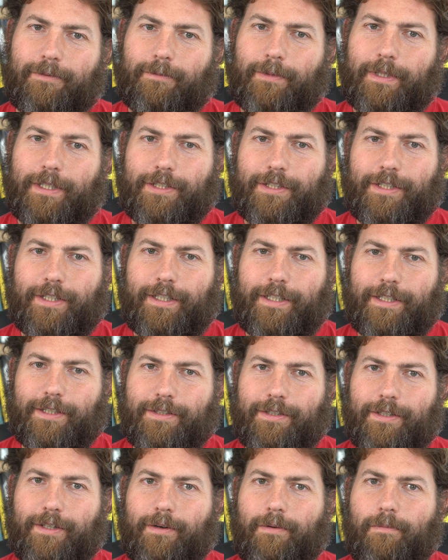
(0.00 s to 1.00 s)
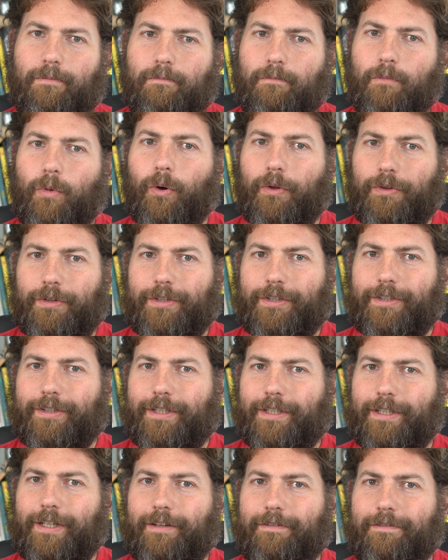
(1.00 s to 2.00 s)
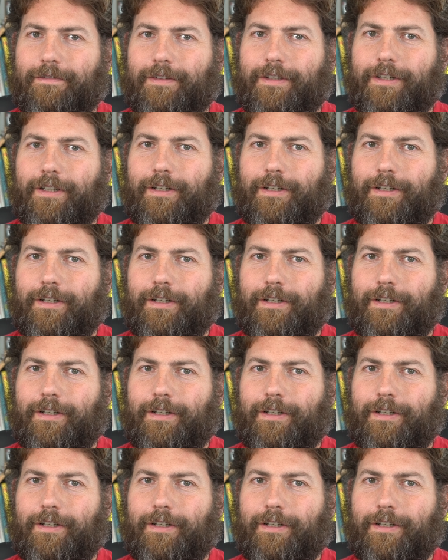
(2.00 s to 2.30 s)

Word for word: which is more than good enough